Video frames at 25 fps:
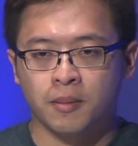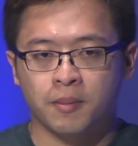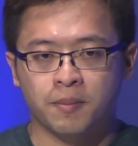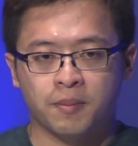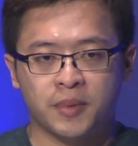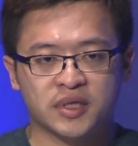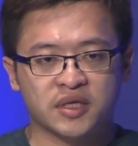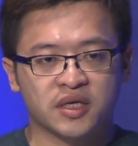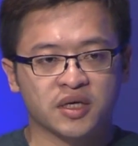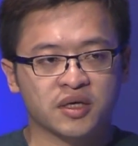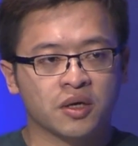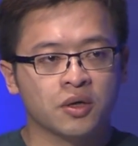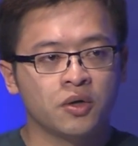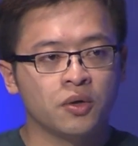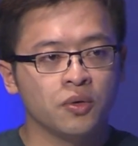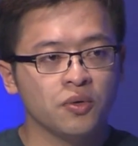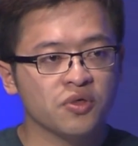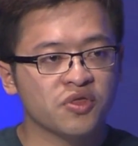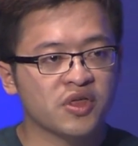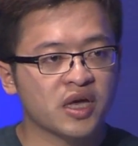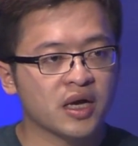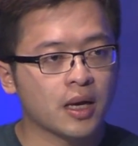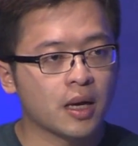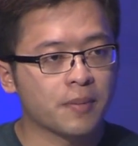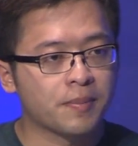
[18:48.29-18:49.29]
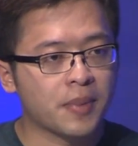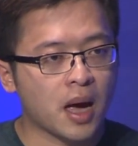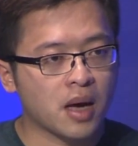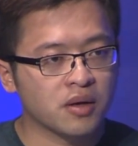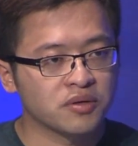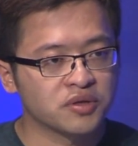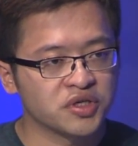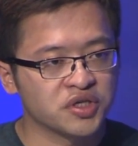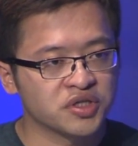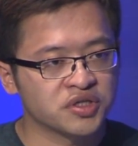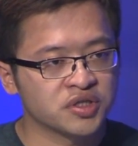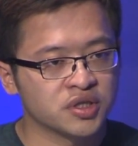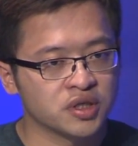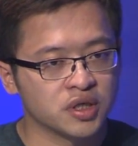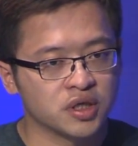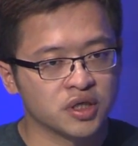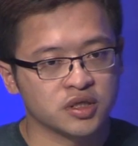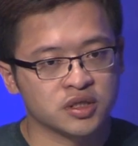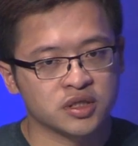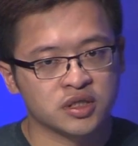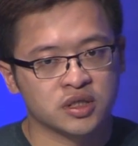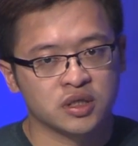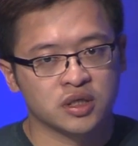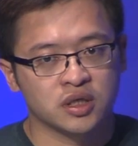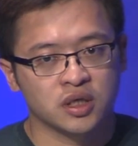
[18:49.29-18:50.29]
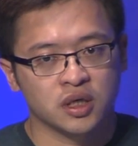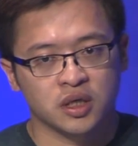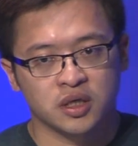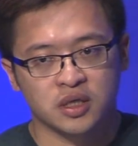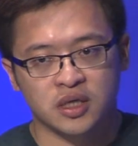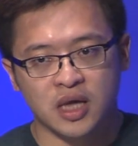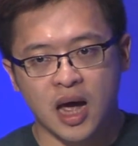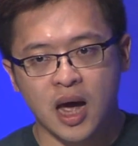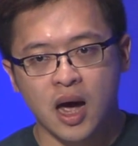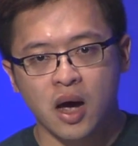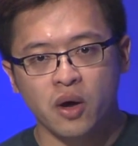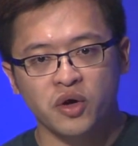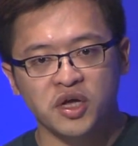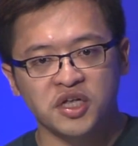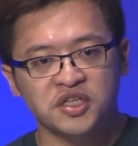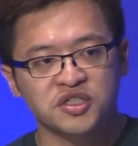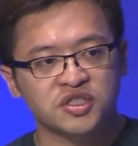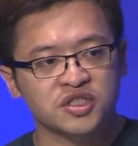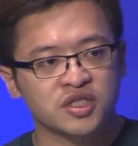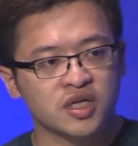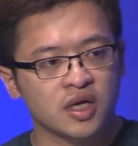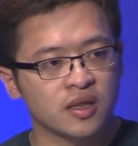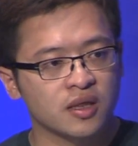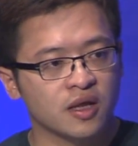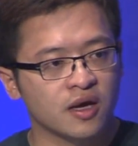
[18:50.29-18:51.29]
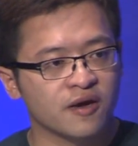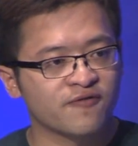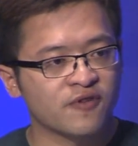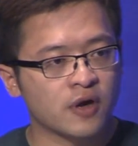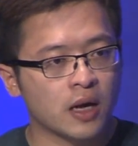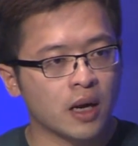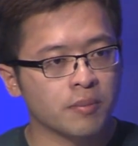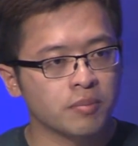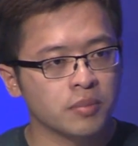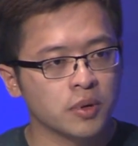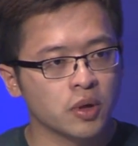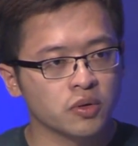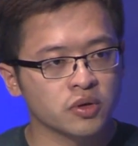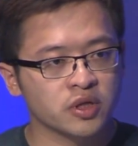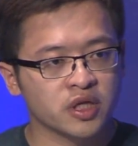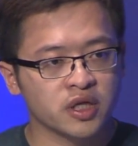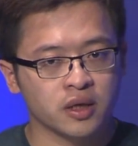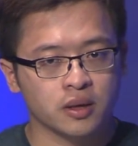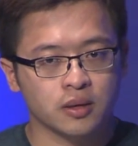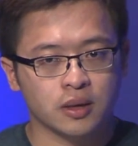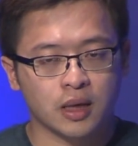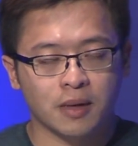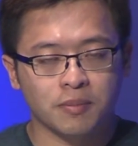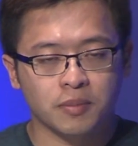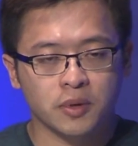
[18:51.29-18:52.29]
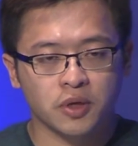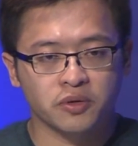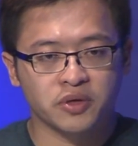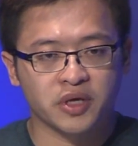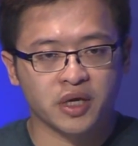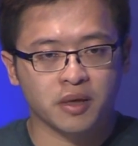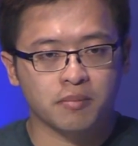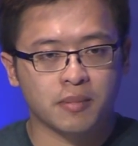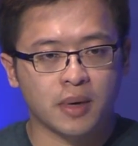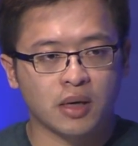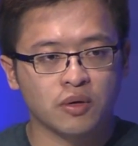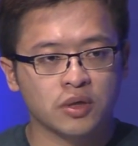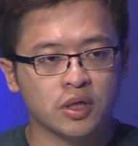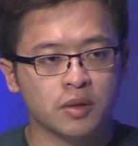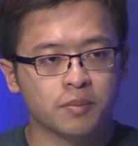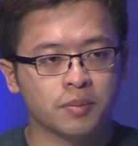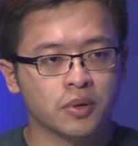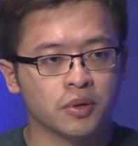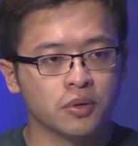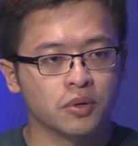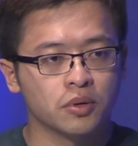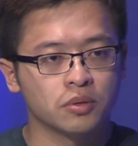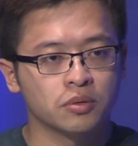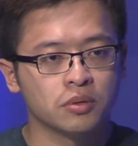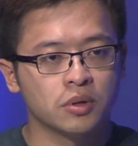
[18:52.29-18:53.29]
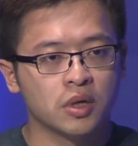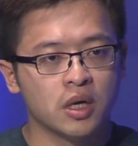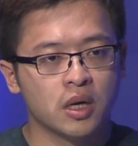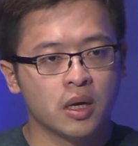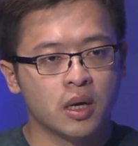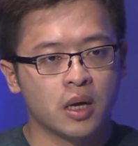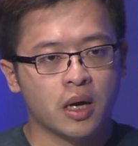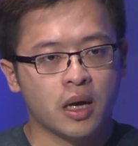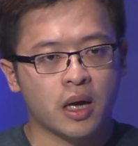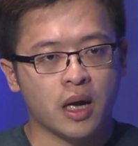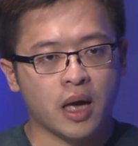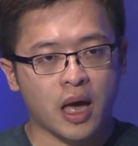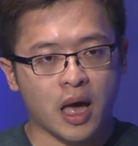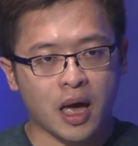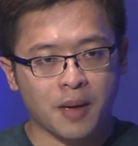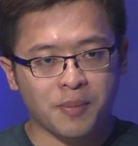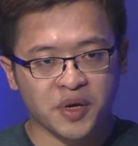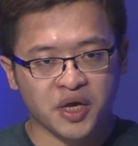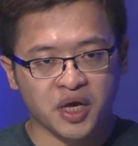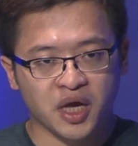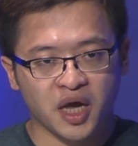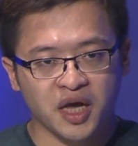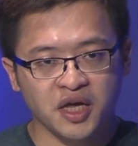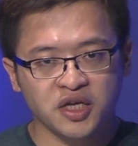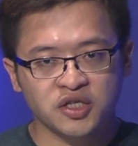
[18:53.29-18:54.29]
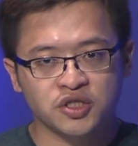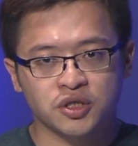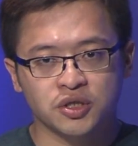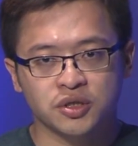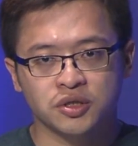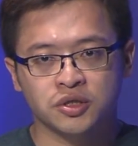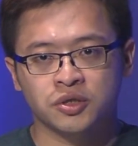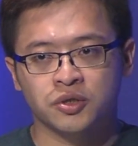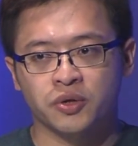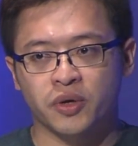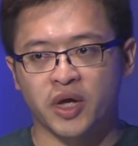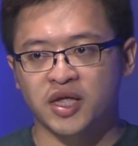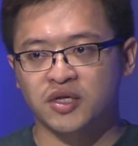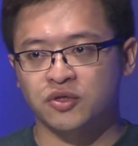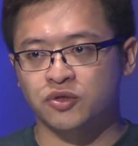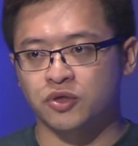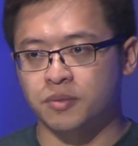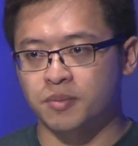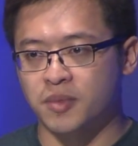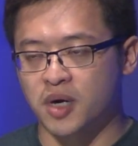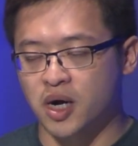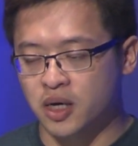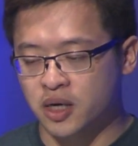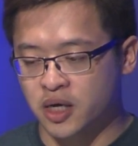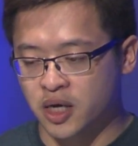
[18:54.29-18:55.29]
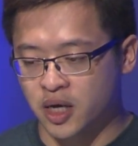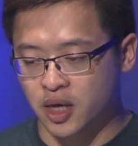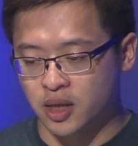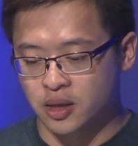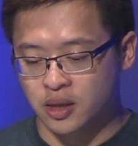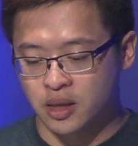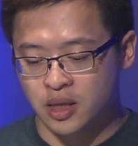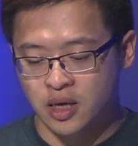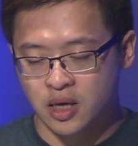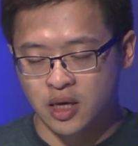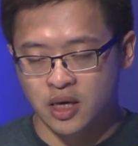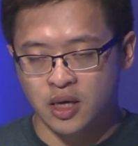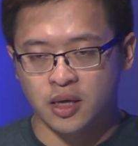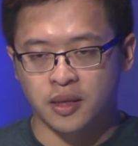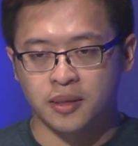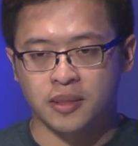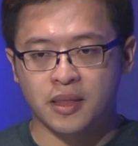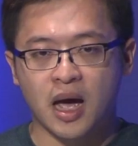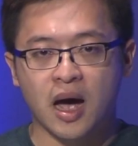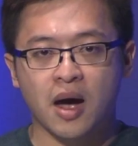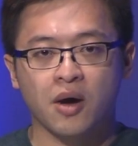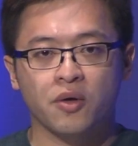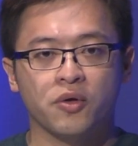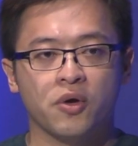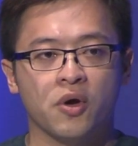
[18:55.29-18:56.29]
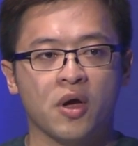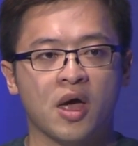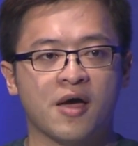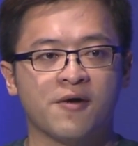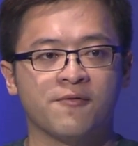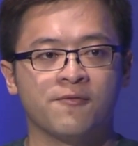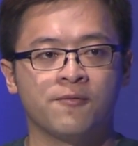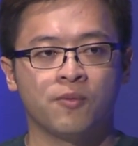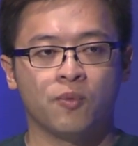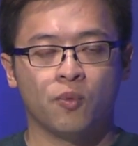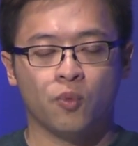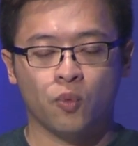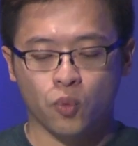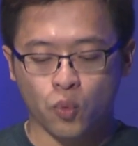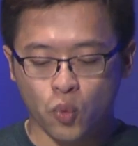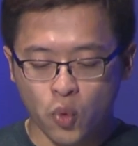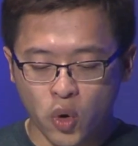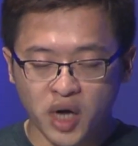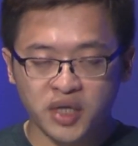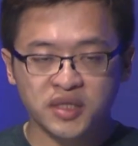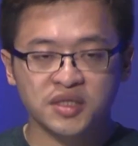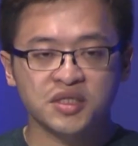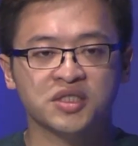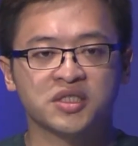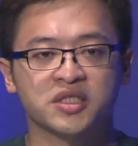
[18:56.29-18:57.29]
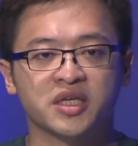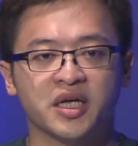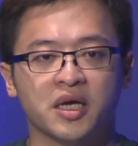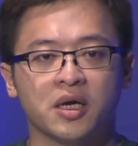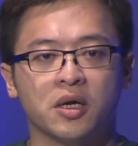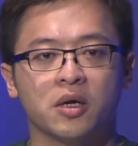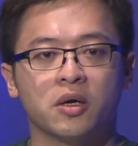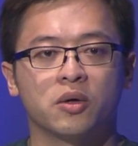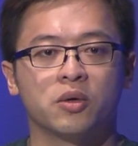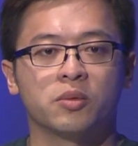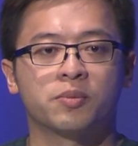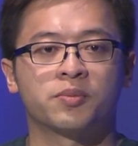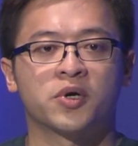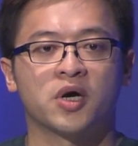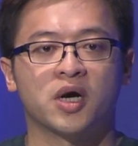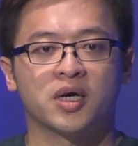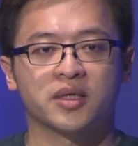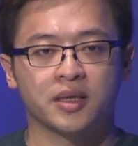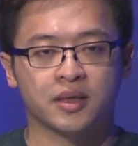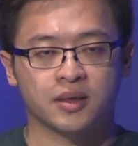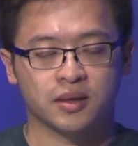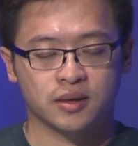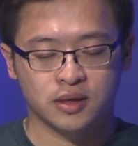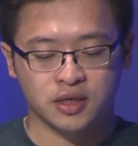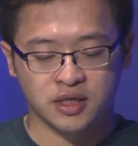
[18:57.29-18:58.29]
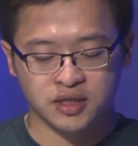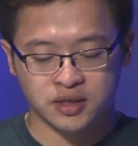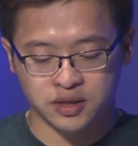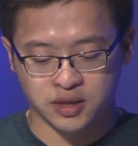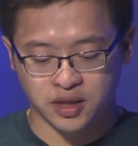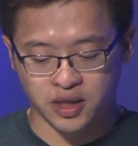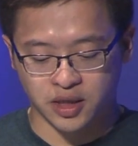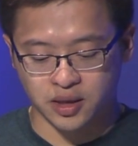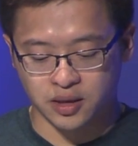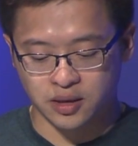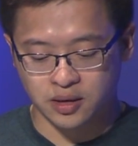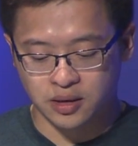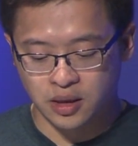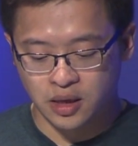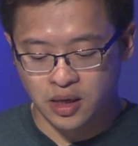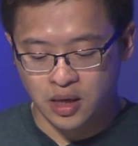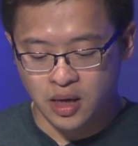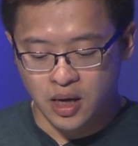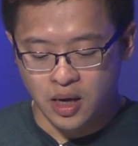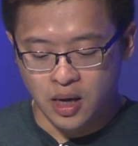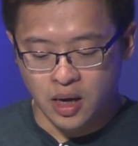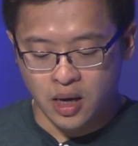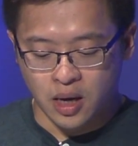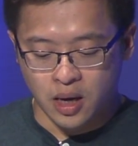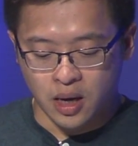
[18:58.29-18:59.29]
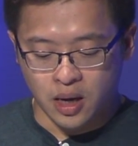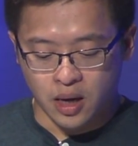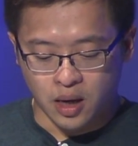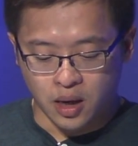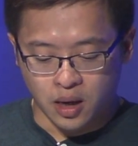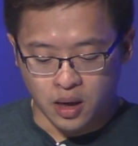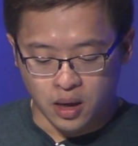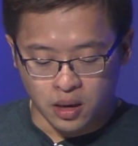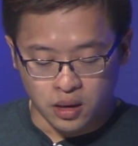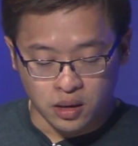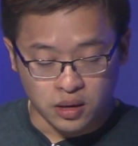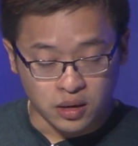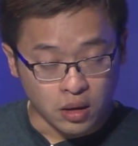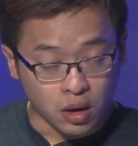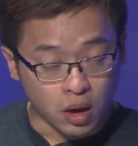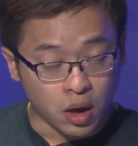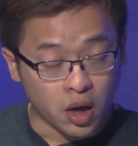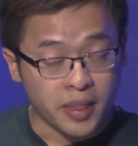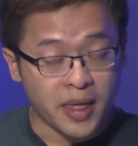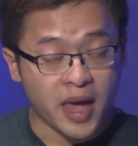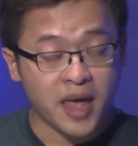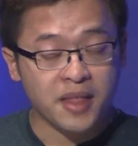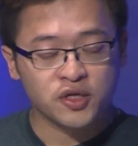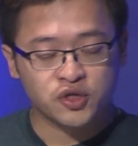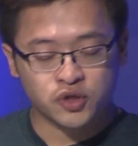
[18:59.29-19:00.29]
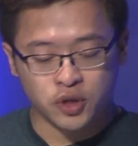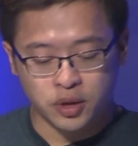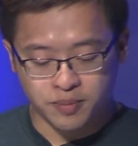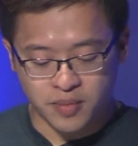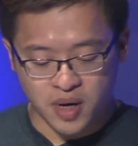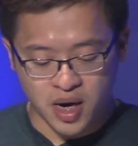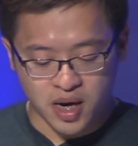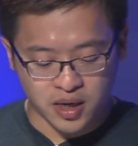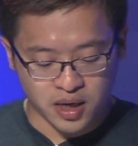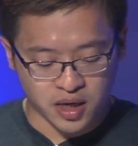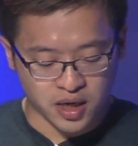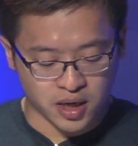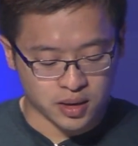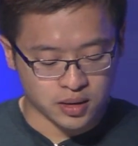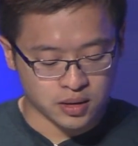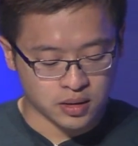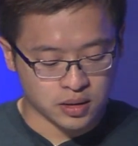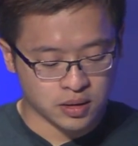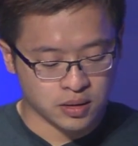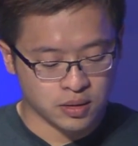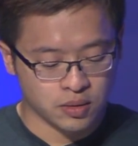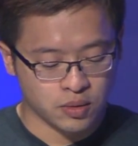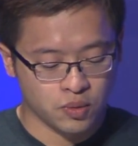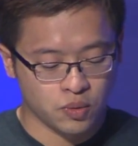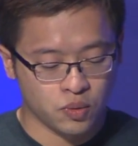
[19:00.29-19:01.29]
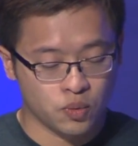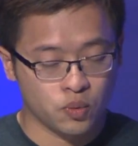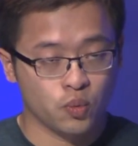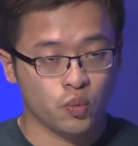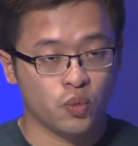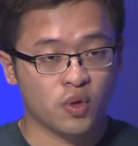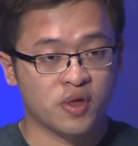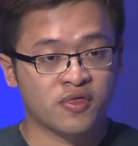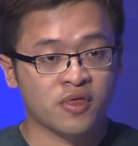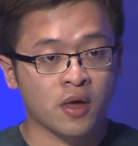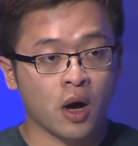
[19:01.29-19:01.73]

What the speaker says: But the cool thing about this is now instead of uploading multiple applications to Android Market, now you have one single product listing on Android Market with